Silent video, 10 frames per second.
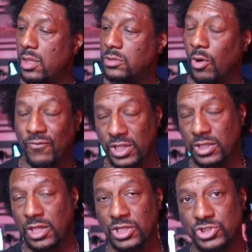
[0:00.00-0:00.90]
Don't forget
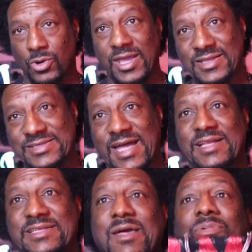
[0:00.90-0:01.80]
to get your
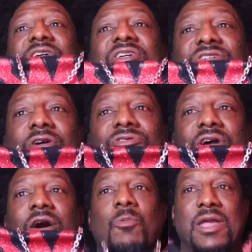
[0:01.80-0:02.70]
Inside Steppin t-shirts,
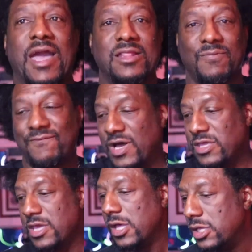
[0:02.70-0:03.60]
y'all. We got them for
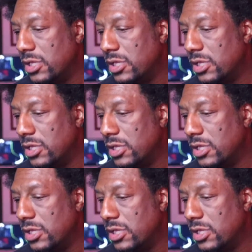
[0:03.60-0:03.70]
you.